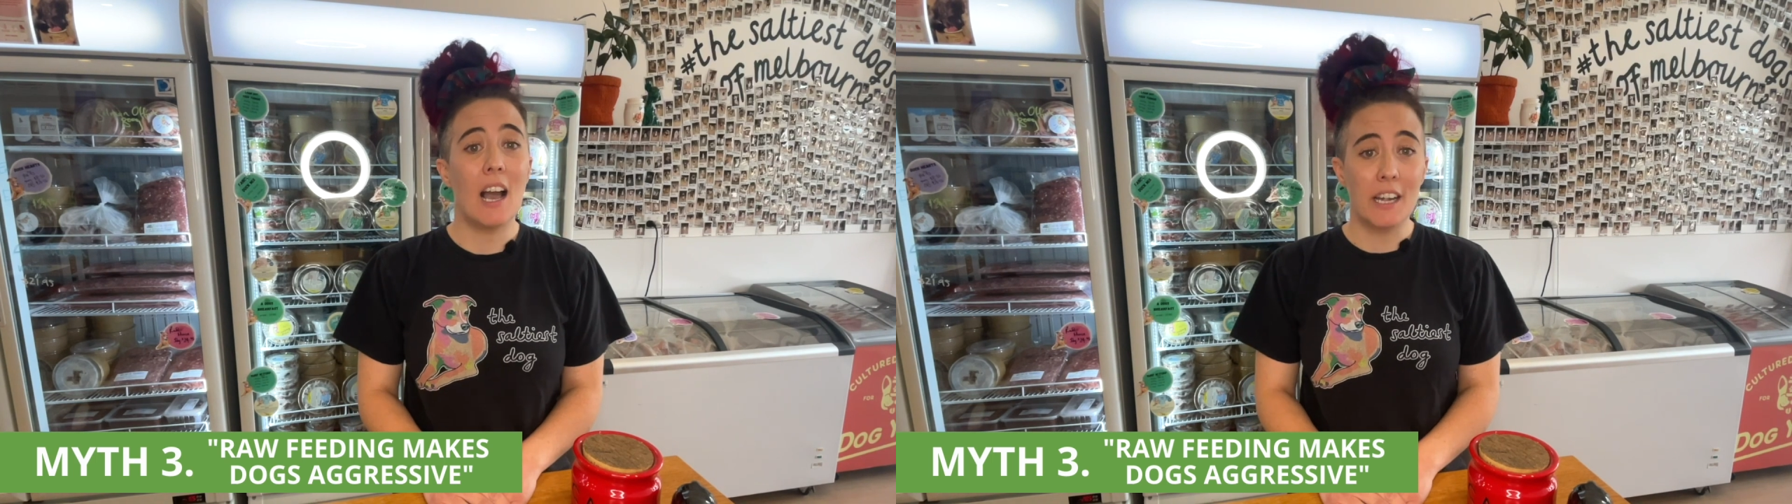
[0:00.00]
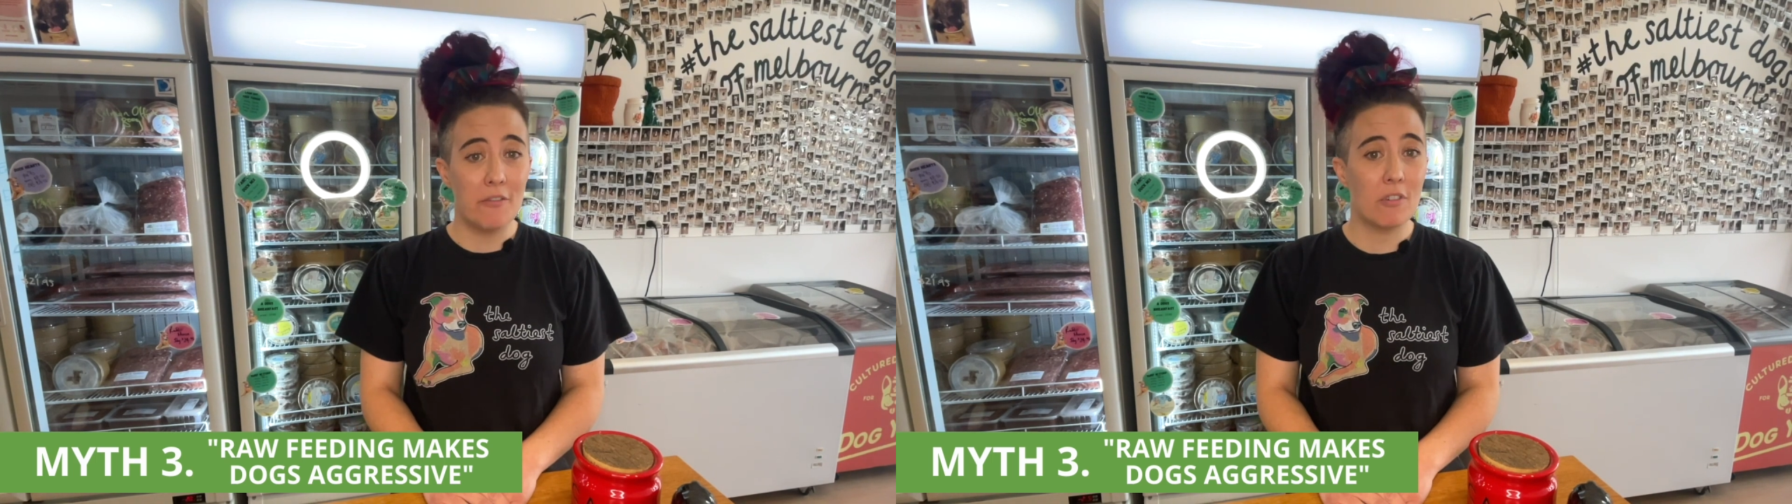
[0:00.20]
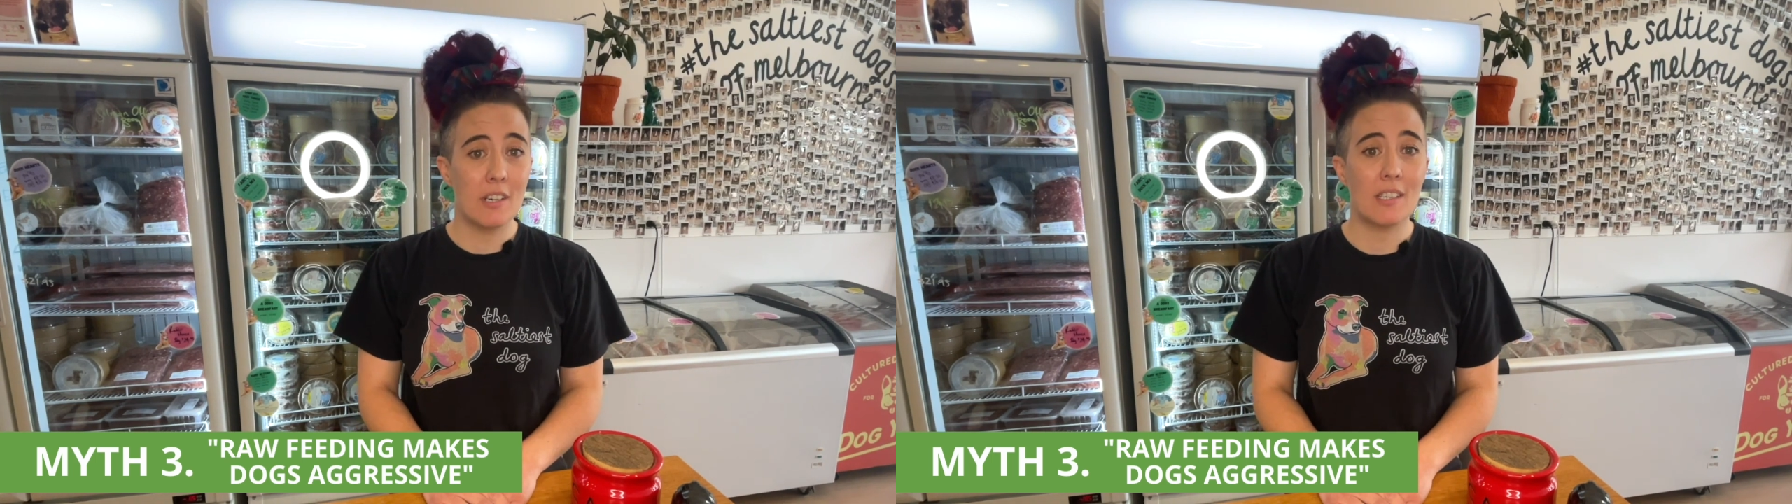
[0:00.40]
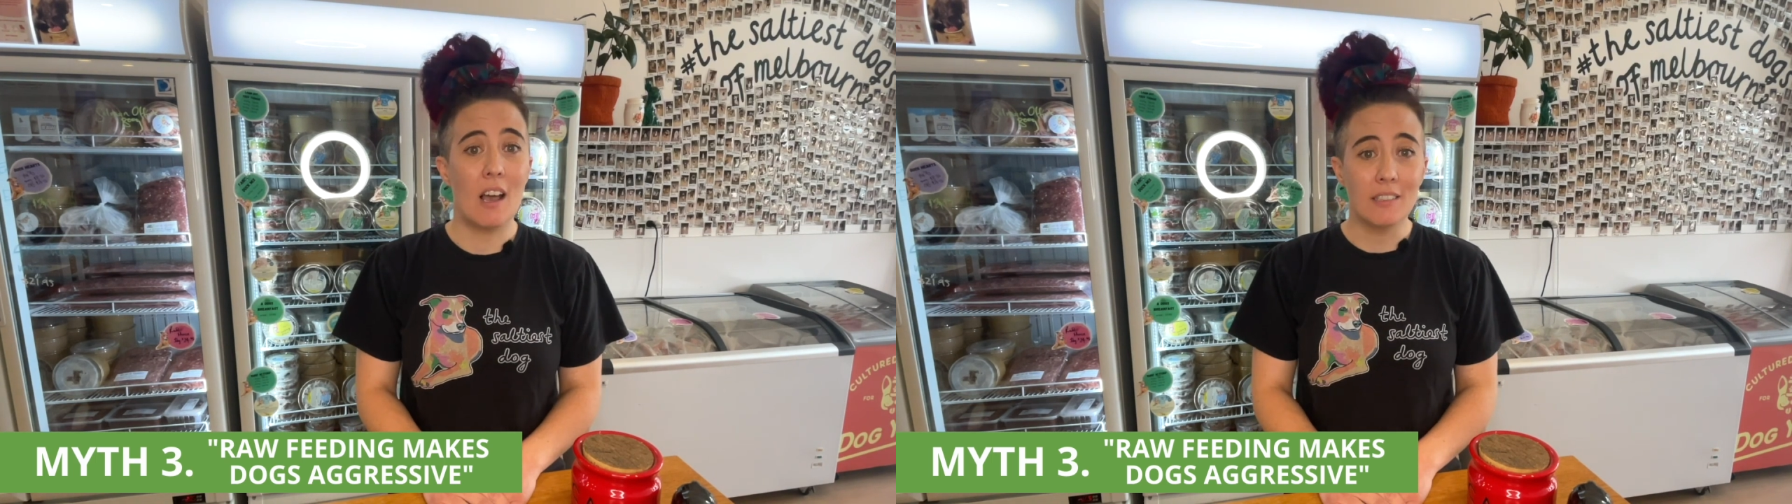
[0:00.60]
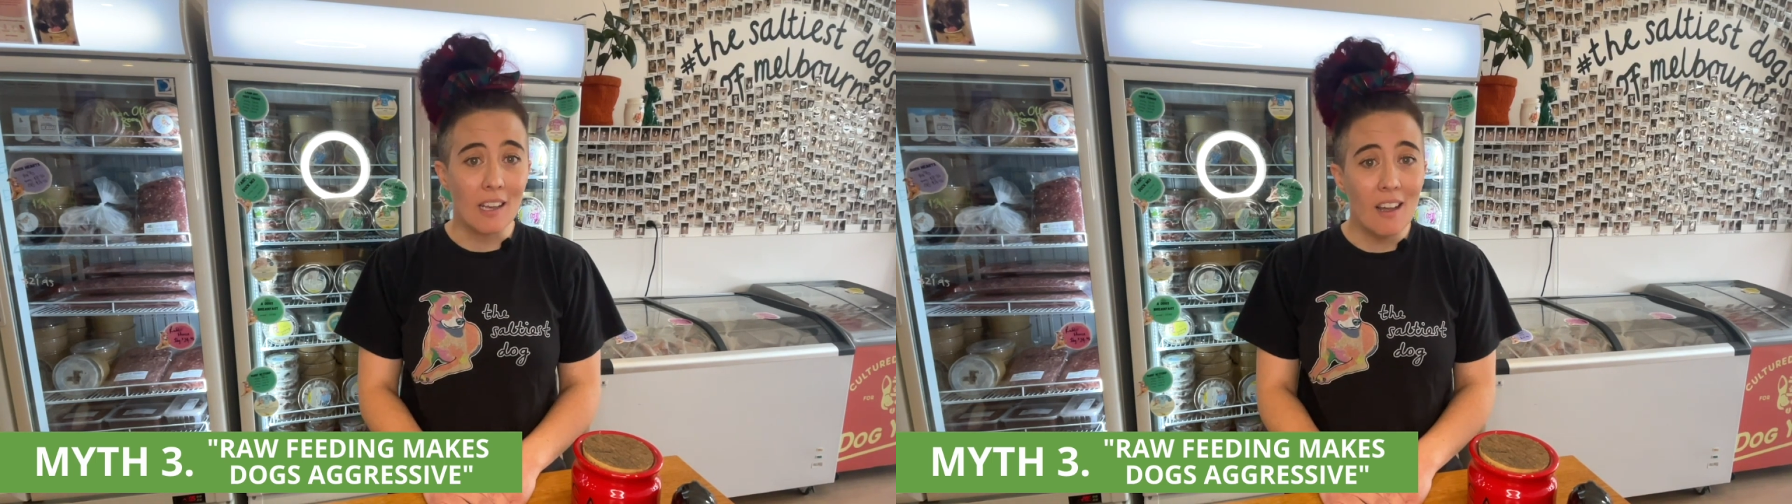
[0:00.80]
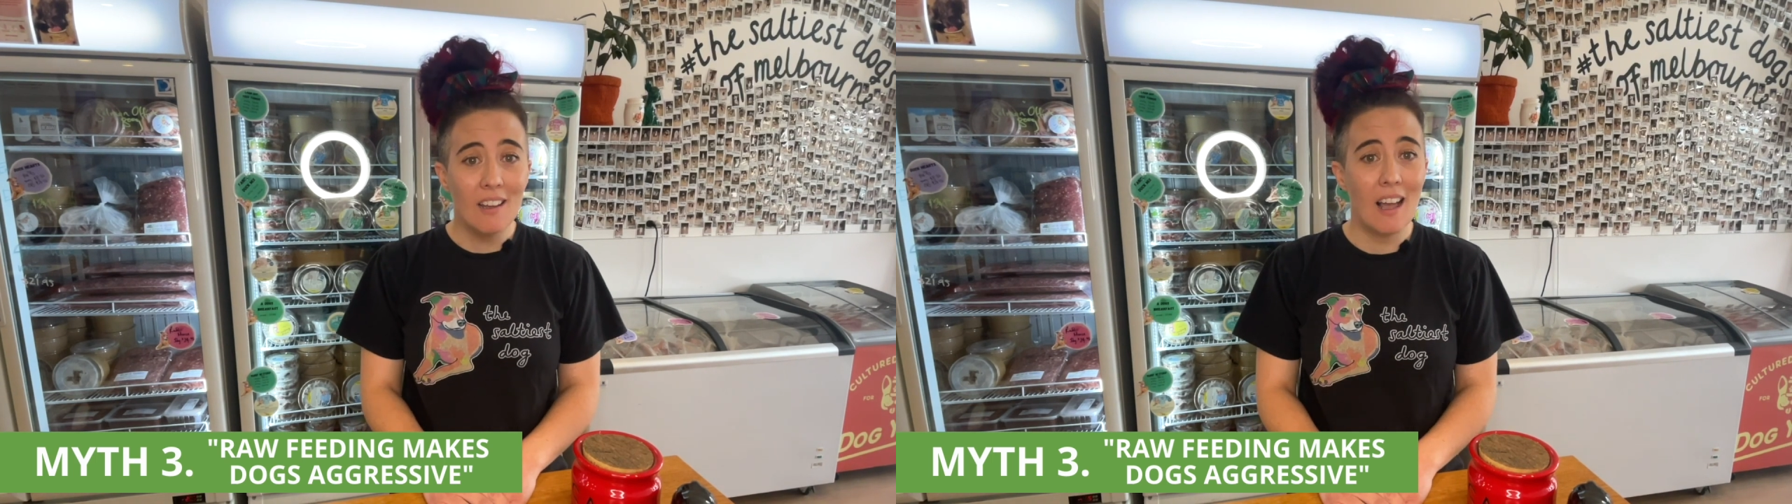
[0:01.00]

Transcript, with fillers: carnivorous hunter.